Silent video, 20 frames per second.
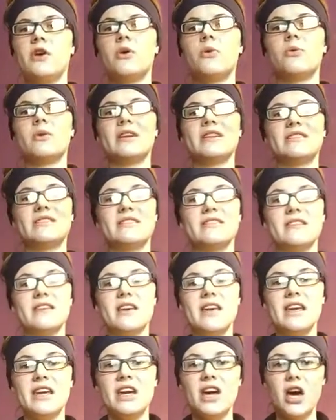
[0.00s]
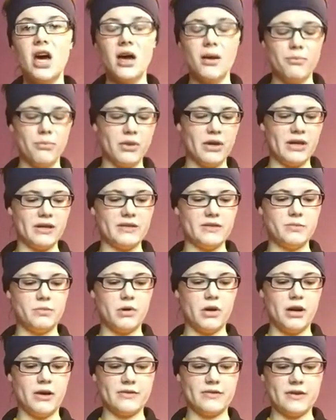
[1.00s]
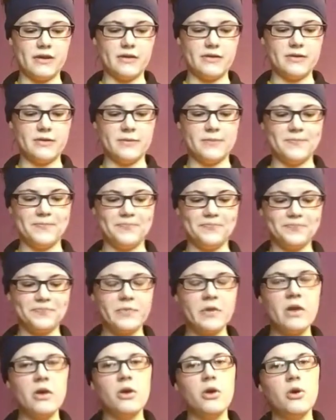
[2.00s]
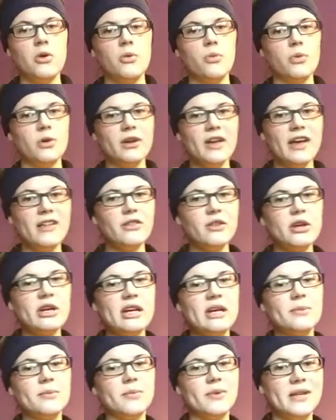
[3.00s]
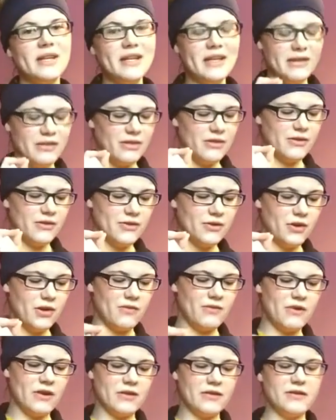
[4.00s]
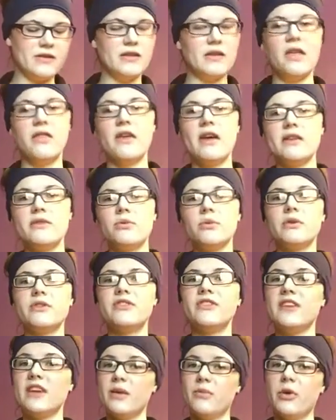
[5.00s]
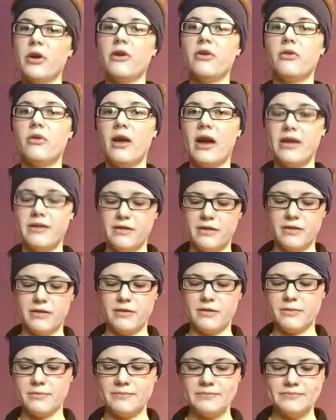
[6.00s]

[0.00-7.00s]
when it's a complex process. We're not looking beneath the surface, and that's where stigma arises.